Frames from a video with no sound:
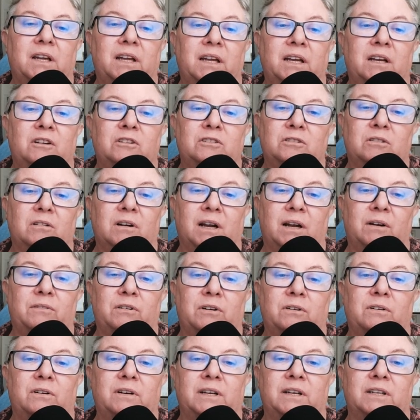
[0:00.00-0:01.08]
air
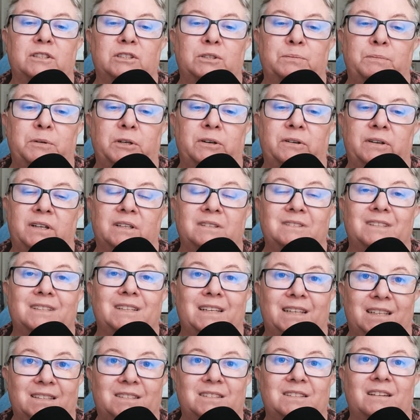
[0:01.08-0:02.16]
travel experience
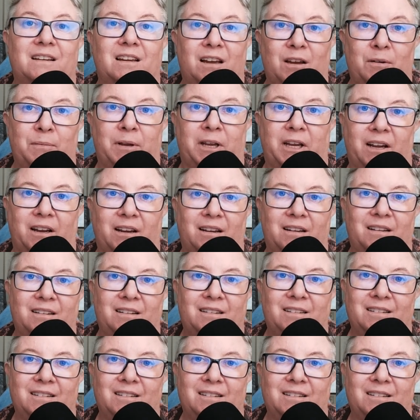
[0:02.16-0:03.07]
is coming.